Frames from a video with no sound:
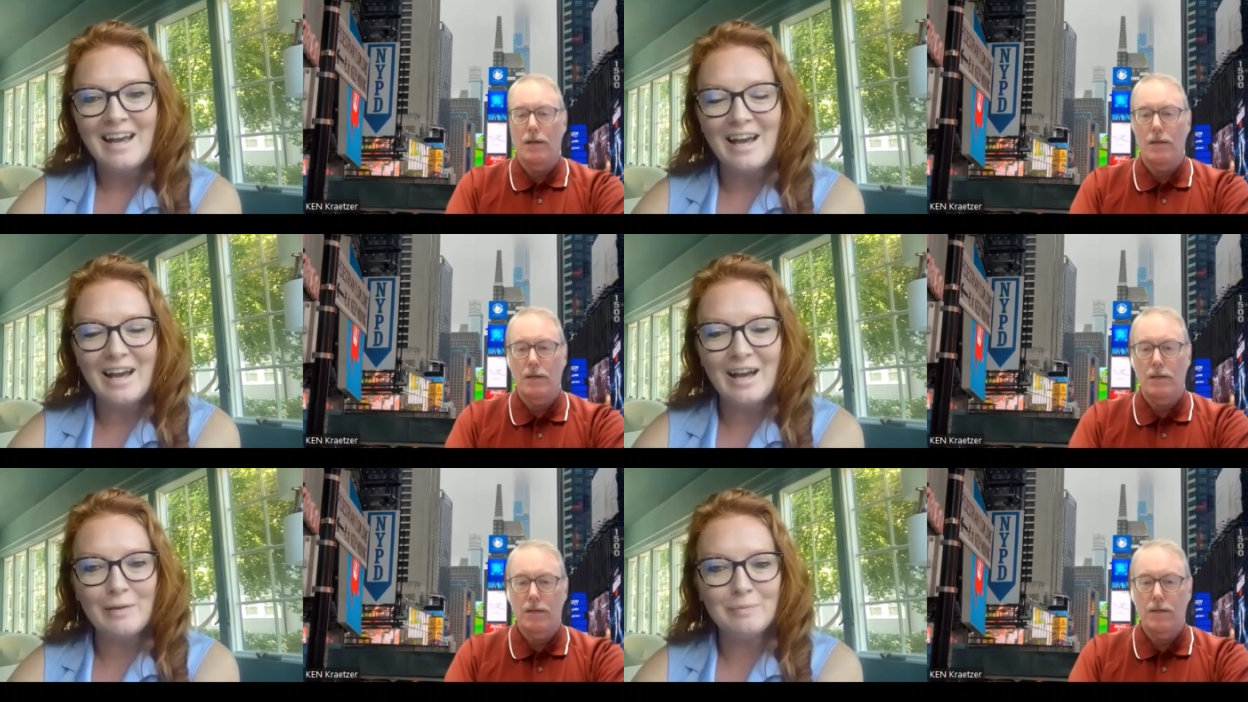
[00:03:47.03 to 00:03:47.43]

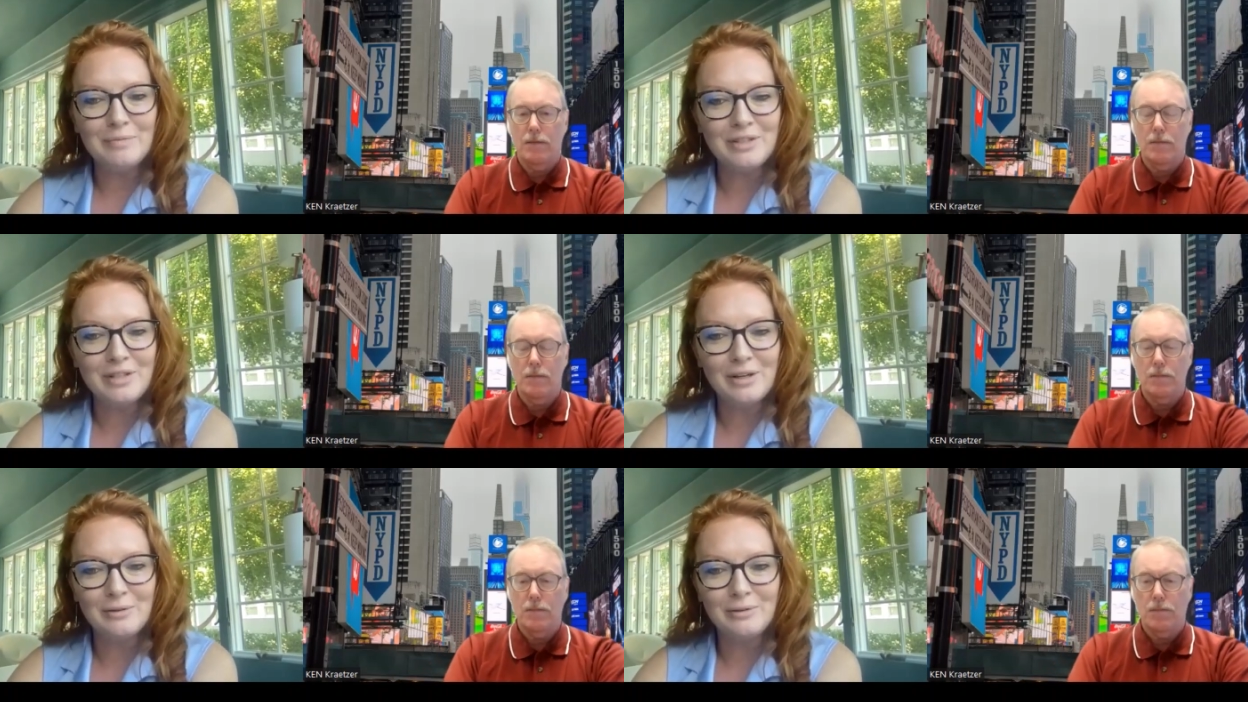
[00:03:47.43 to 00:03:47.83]
Speaker 1: Um,
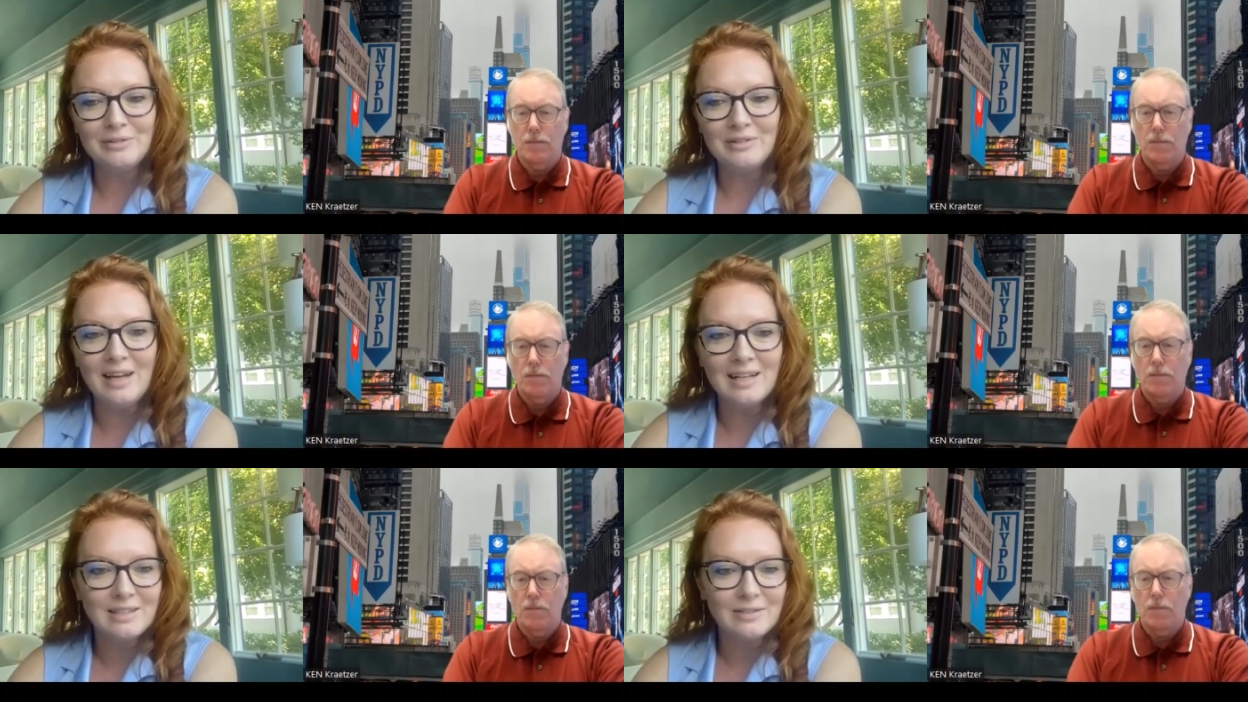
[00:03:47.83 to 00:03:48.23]
so
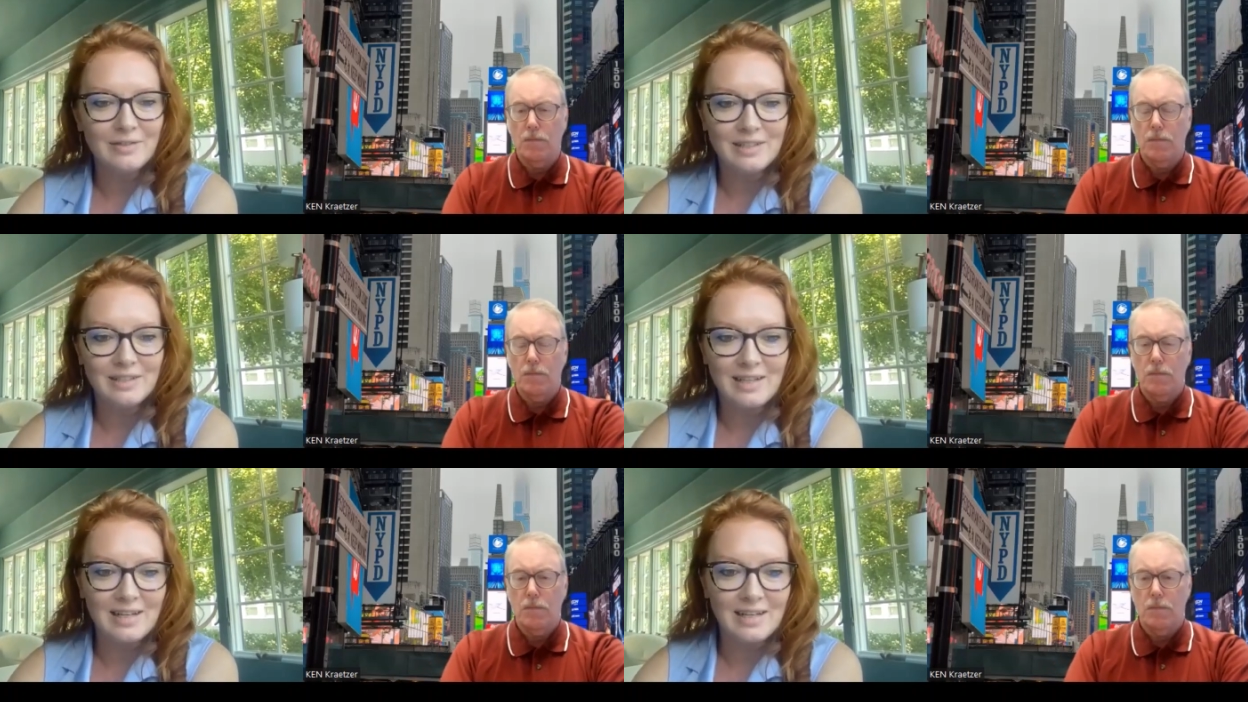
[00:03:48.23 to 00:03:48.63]
lots of
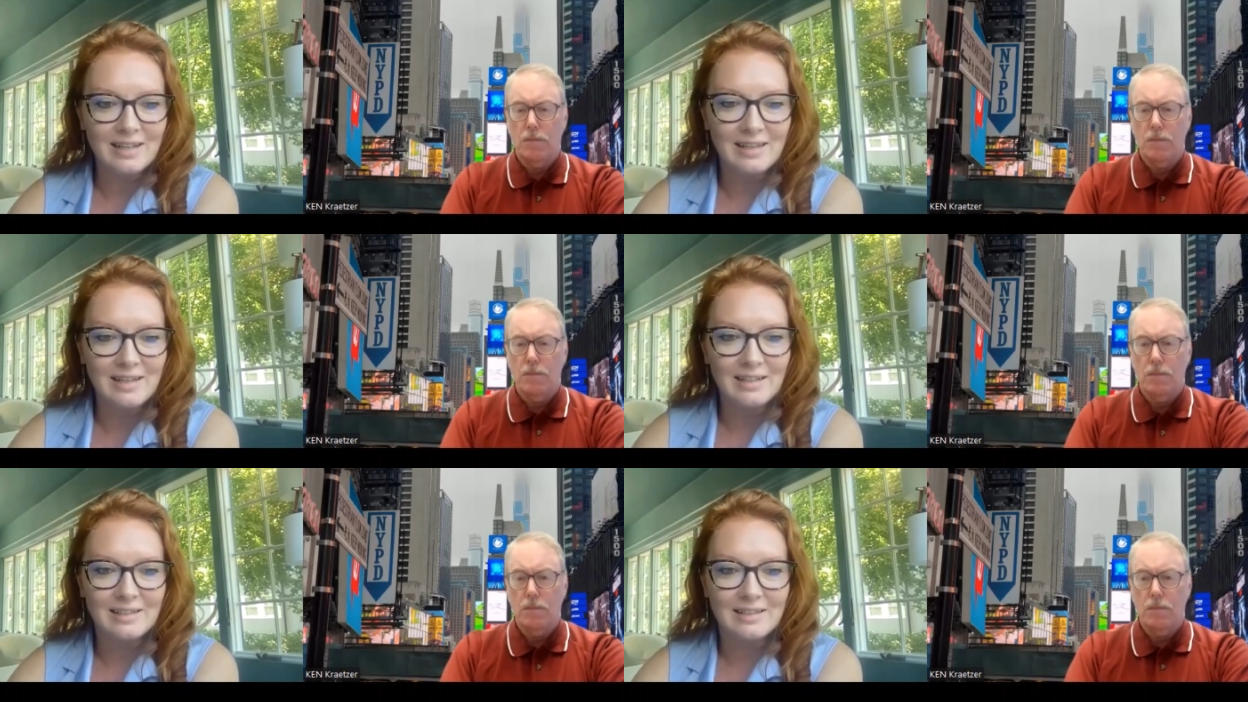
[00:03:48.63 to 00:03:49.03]

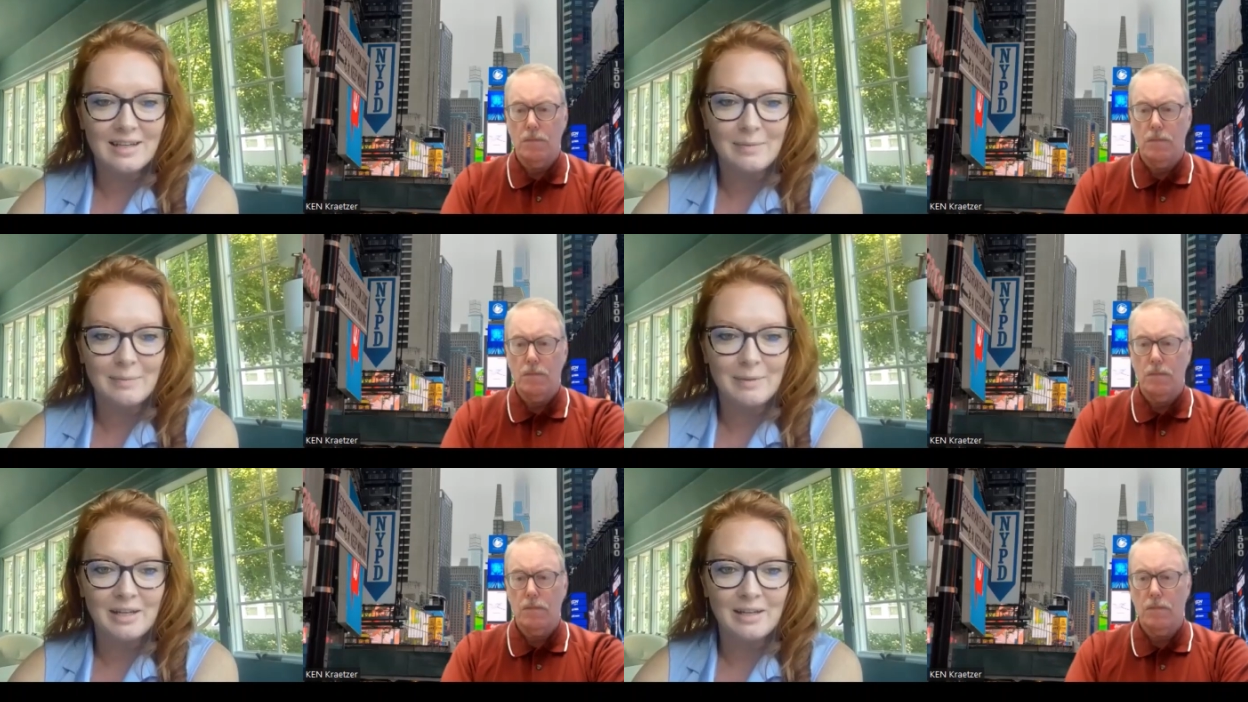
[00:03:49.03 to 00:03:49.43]
exciting things
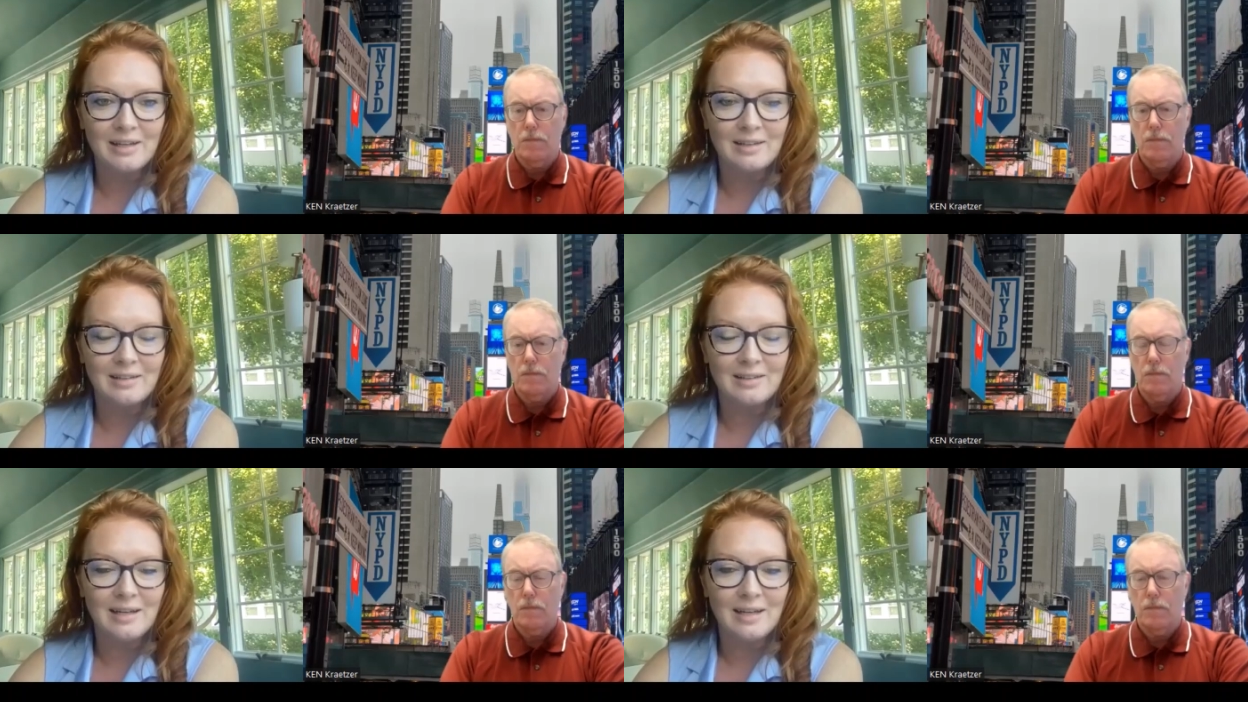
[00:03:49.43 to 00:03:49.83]
coming
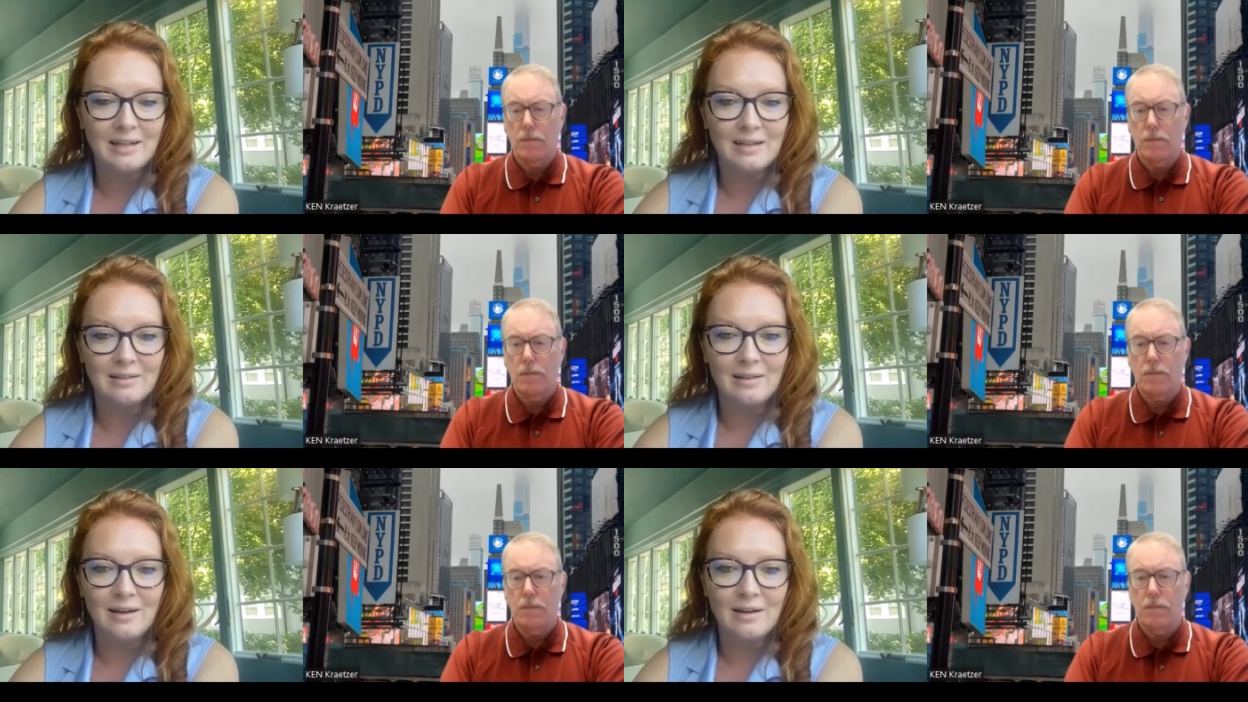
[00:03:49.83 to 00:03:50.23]
and,
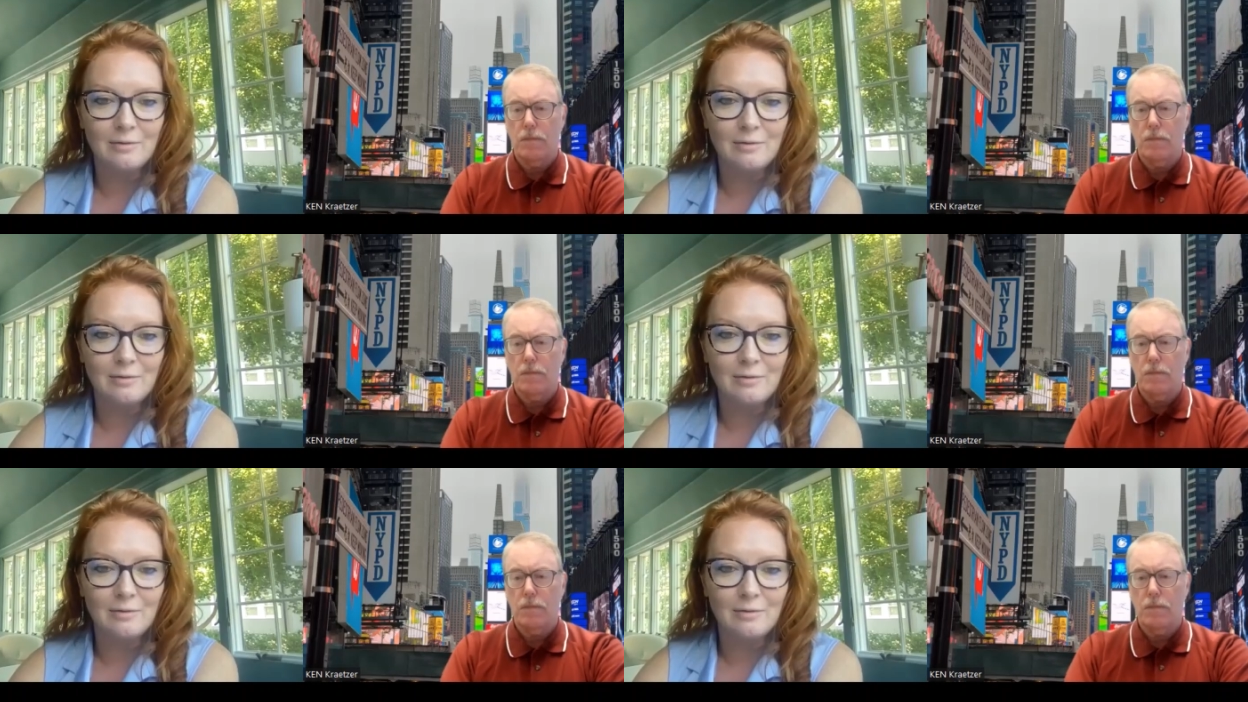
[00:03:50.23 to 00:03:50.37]
and a lot